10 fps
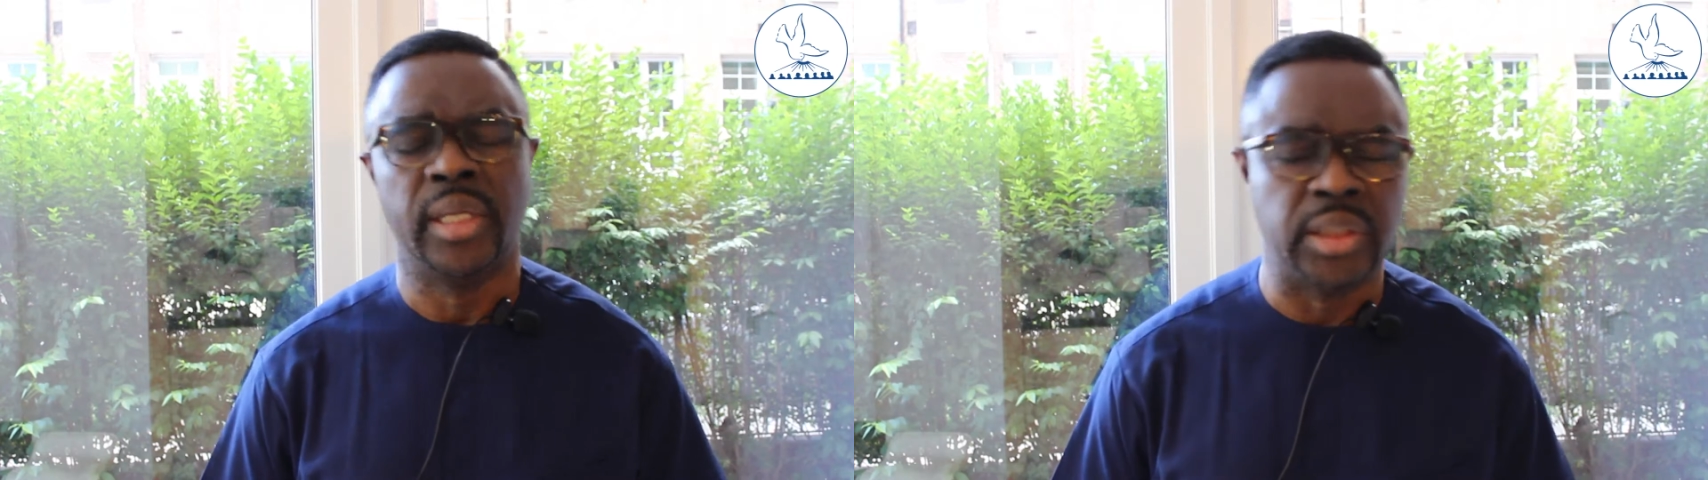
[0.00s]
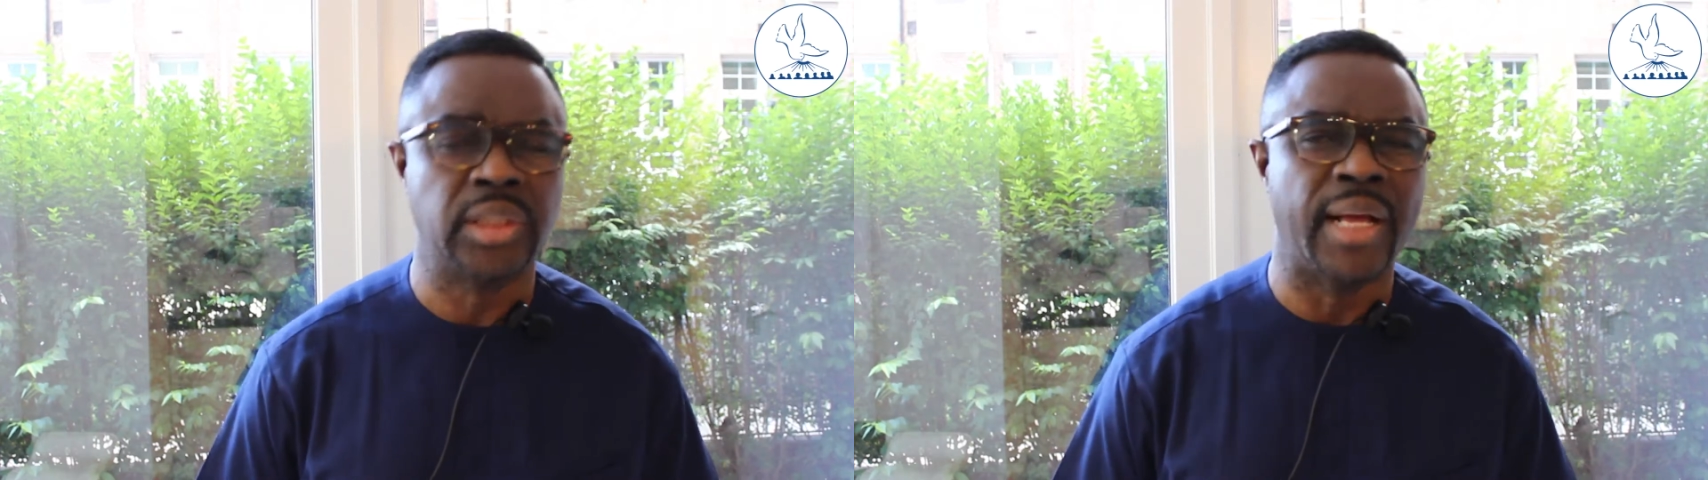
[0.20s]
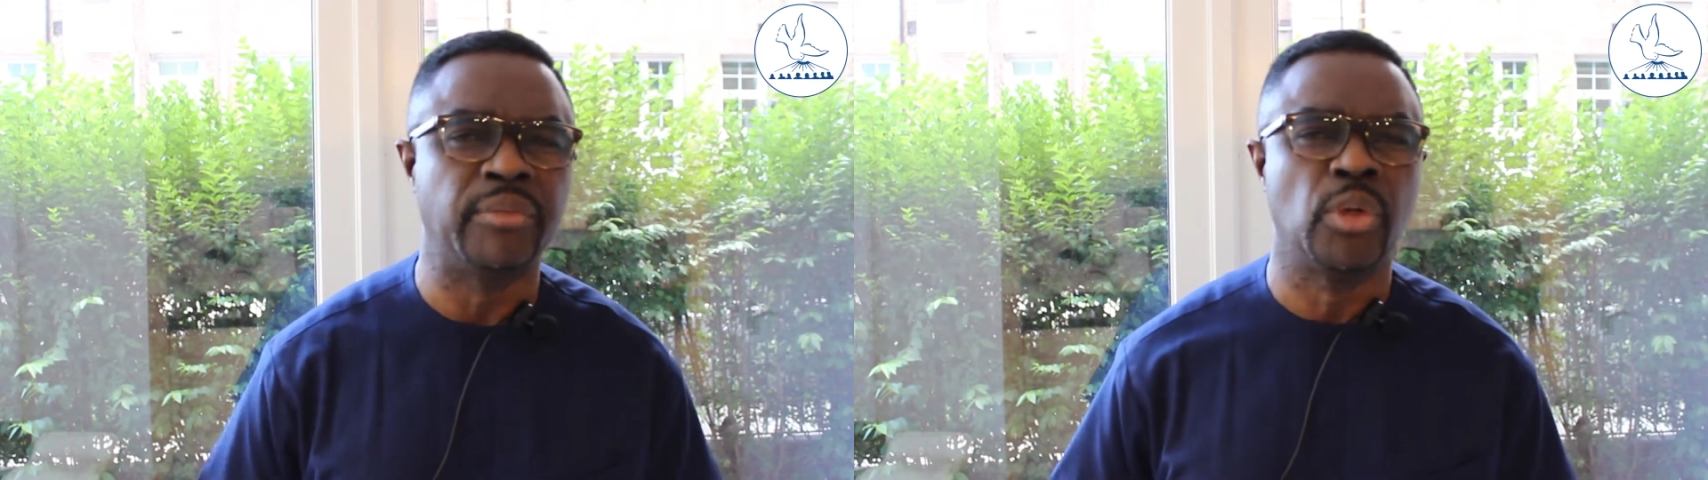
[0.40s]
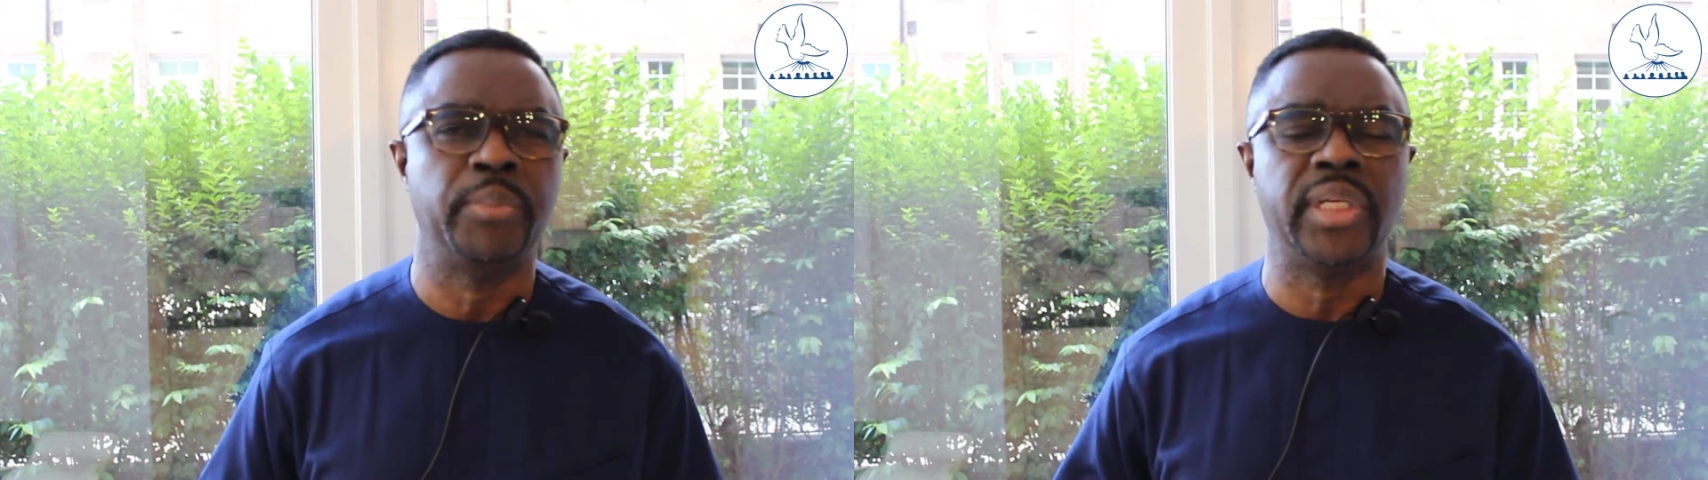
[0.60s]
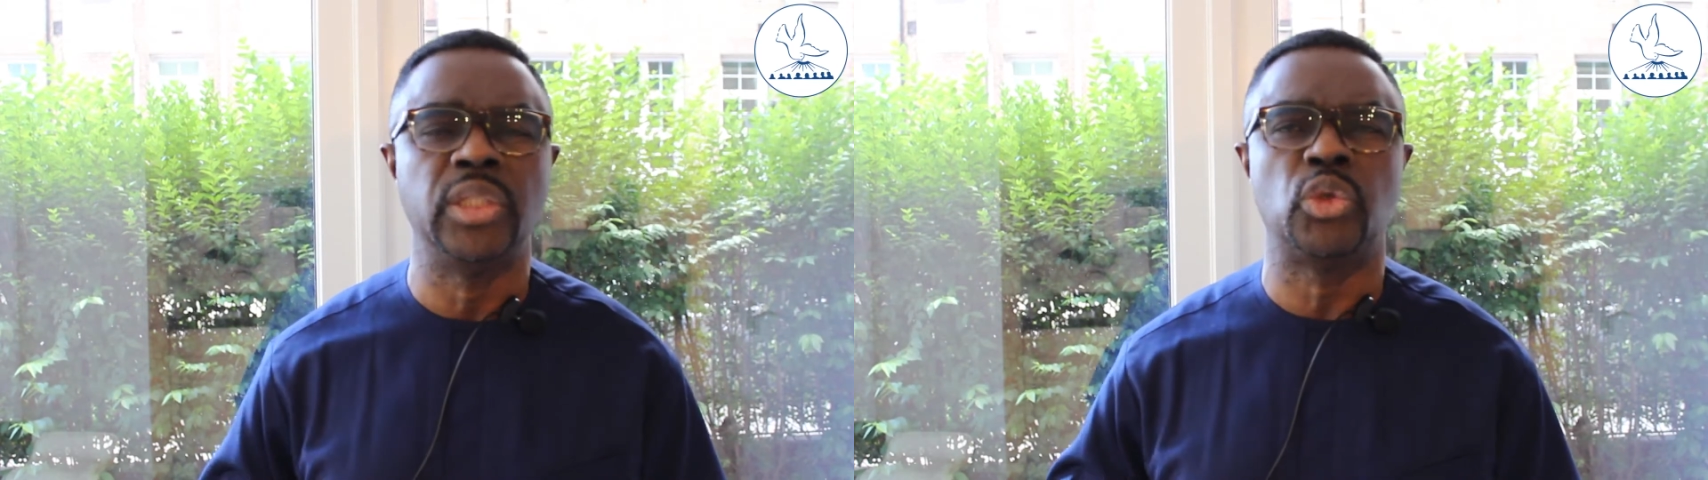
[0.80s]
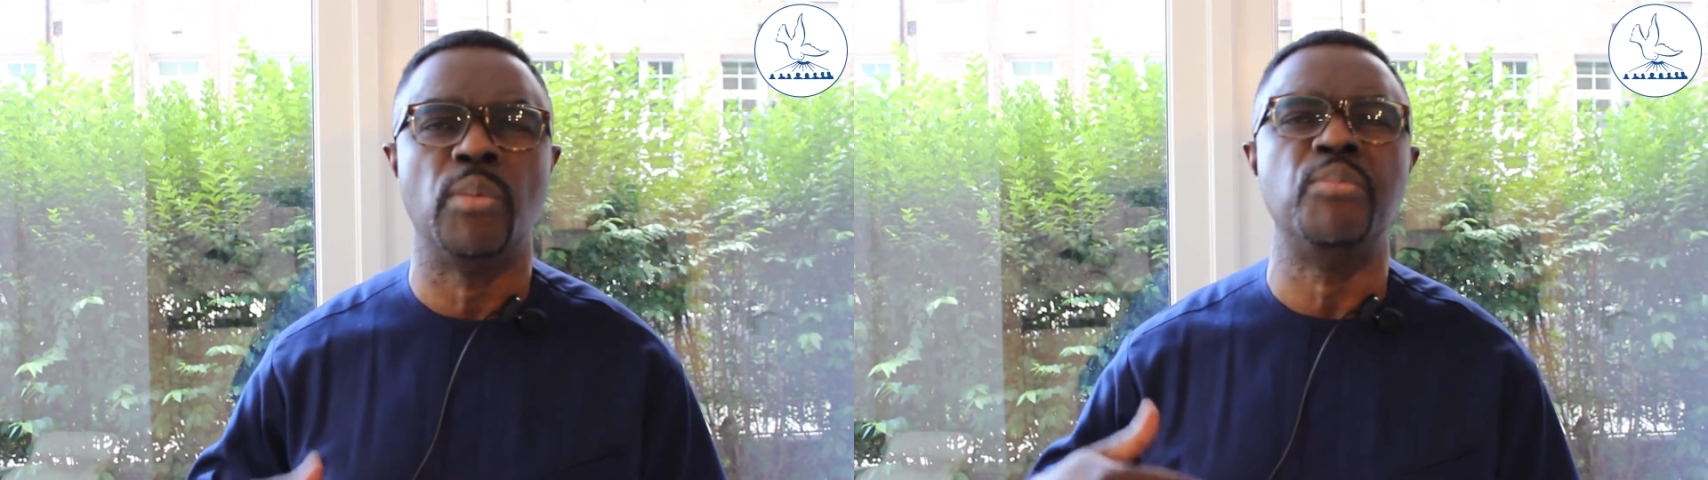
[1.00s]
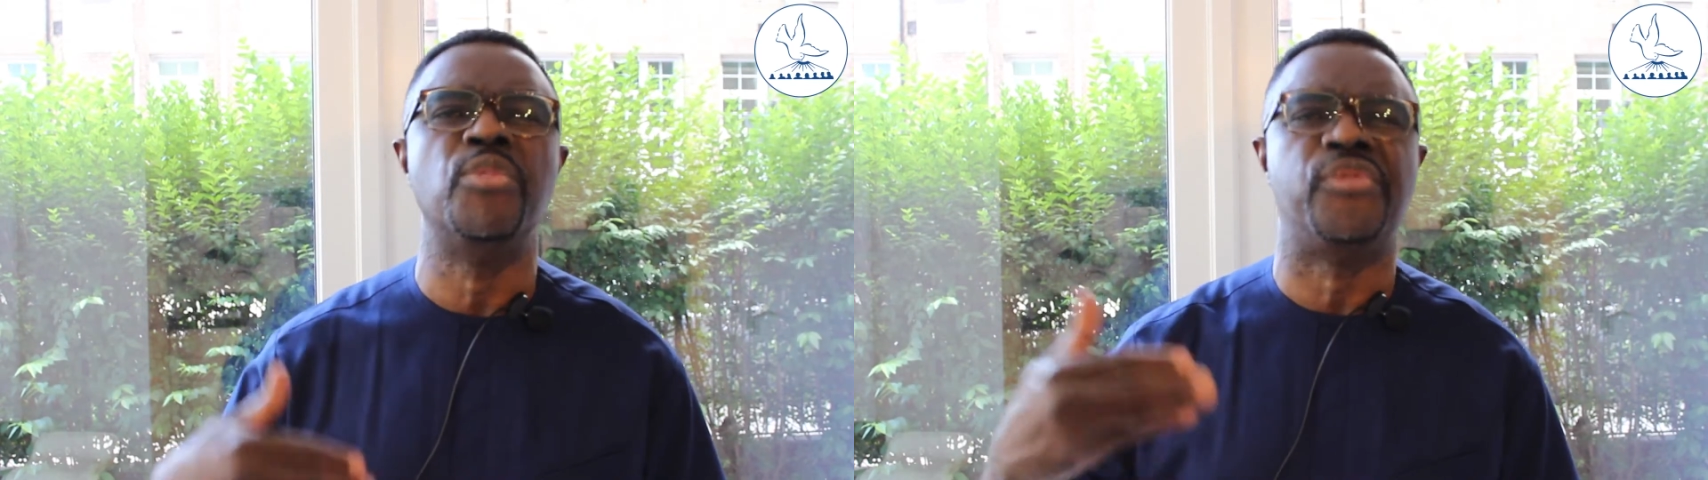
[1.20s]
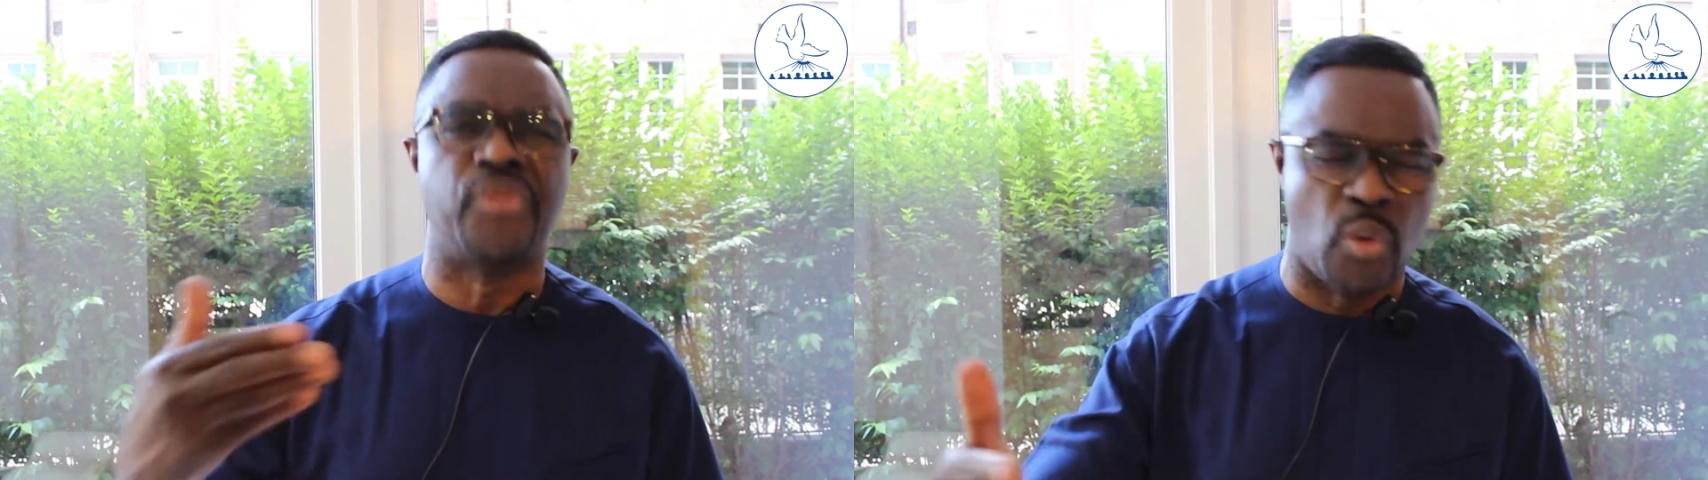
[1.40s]
It is time to begin to
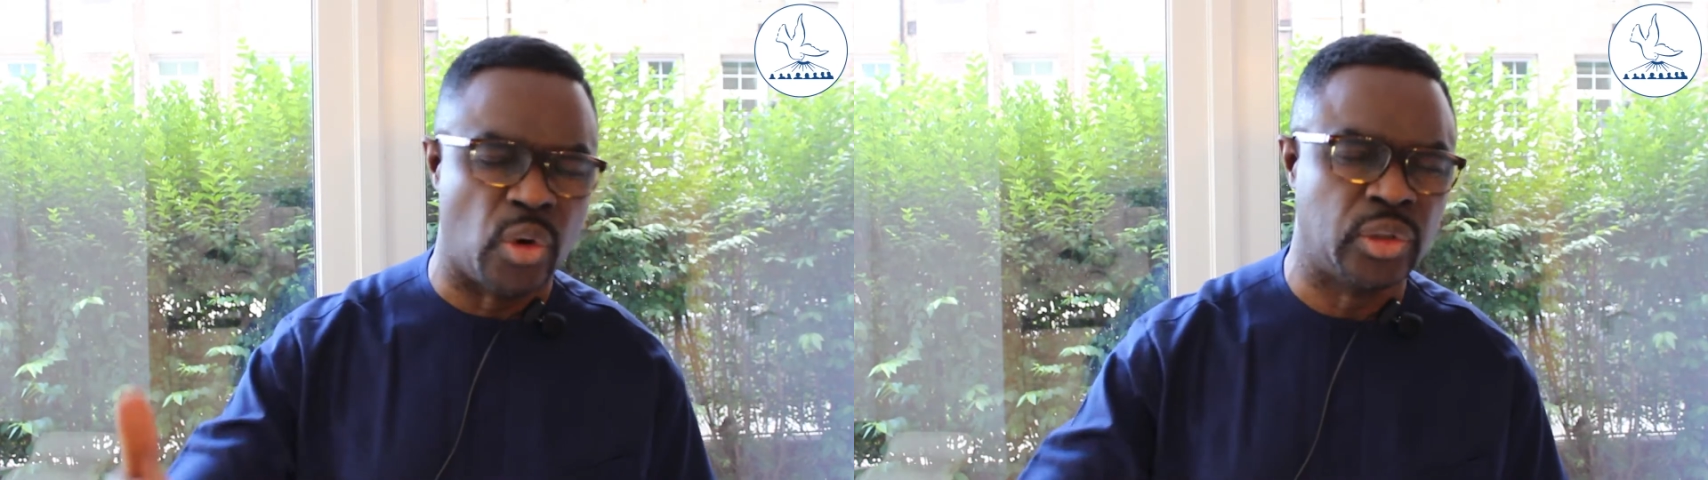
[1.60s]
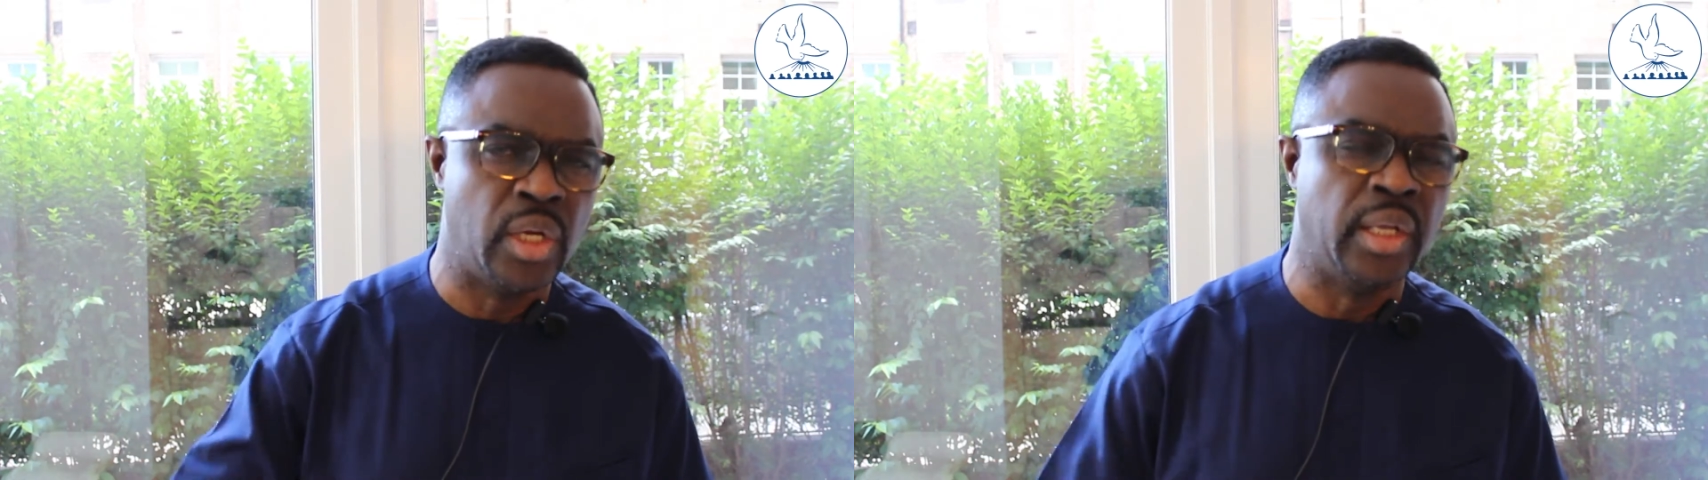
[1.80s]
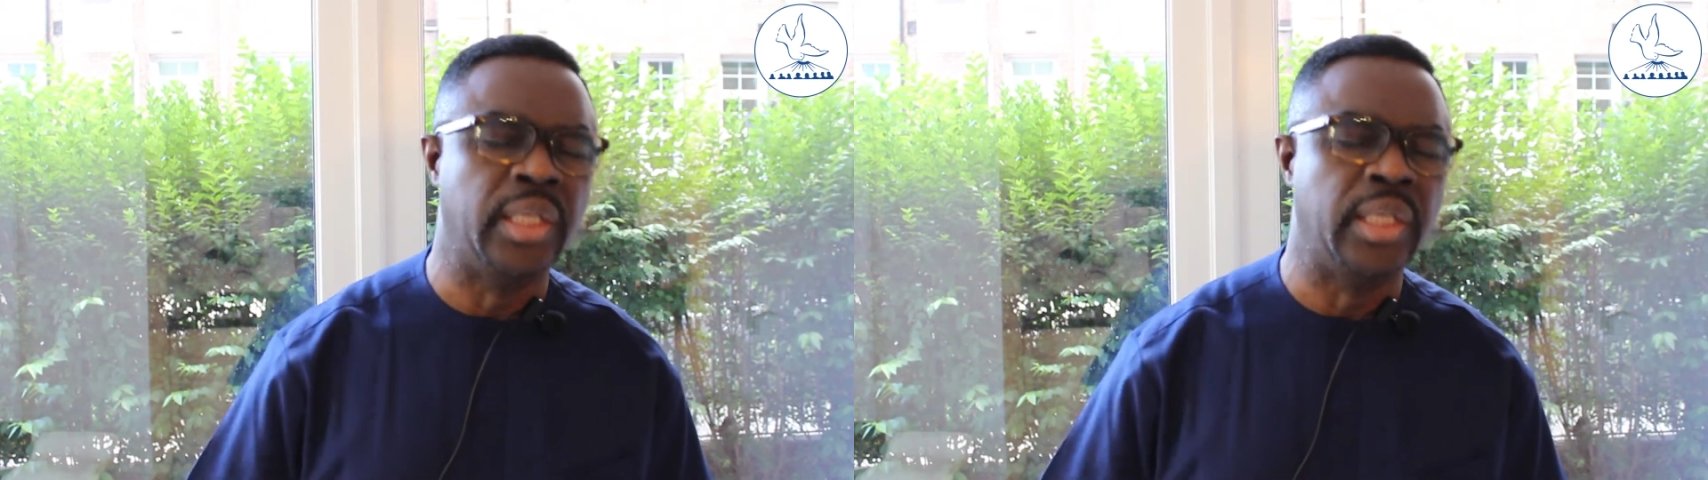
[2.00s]
move forward.